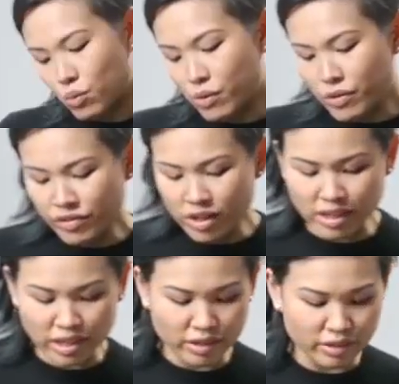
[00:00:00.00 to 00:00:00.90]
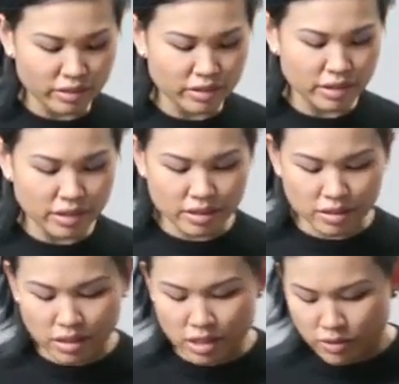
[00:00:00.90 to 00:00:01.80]
What we've got here
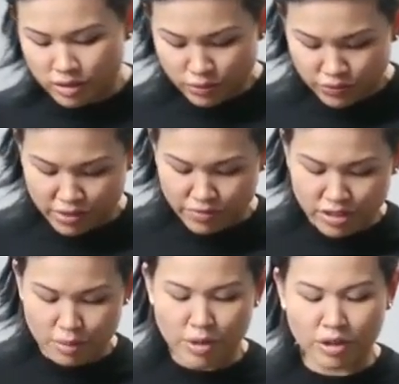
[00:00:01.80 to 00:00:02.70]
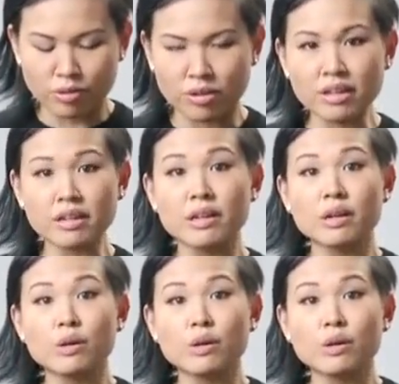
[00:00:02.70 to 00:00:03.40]
is the EOS 5D Mark III